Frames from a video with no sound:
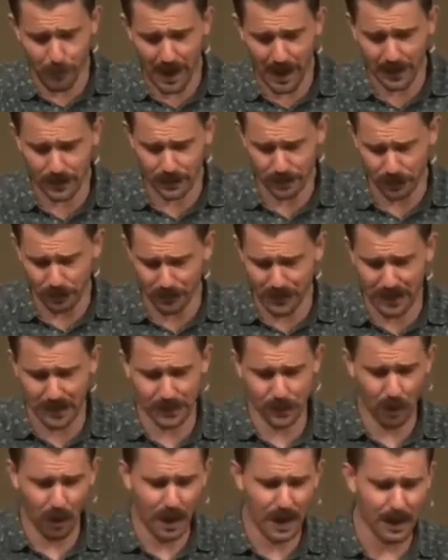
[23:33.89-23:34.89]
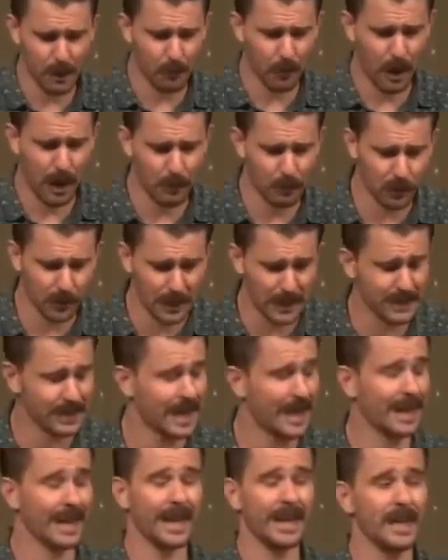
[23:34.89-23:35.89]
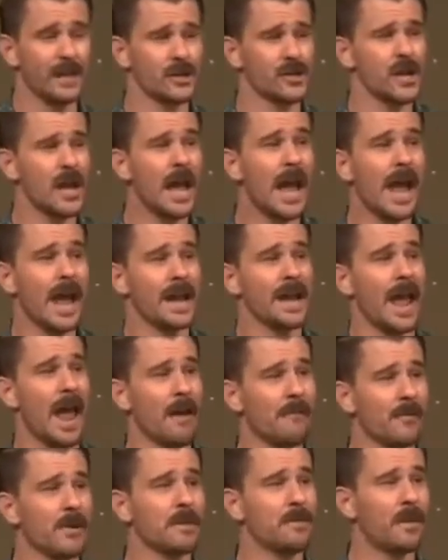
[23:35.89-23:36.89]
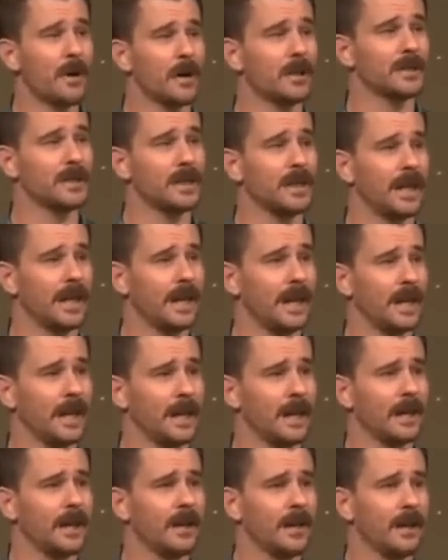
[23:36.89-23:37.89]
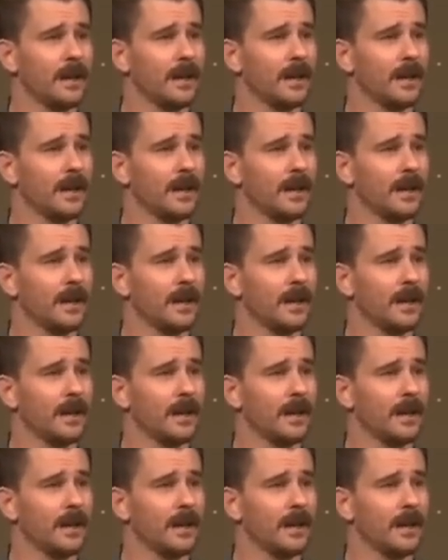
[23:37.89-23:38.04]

pages of the entire Bible is that each and every person here,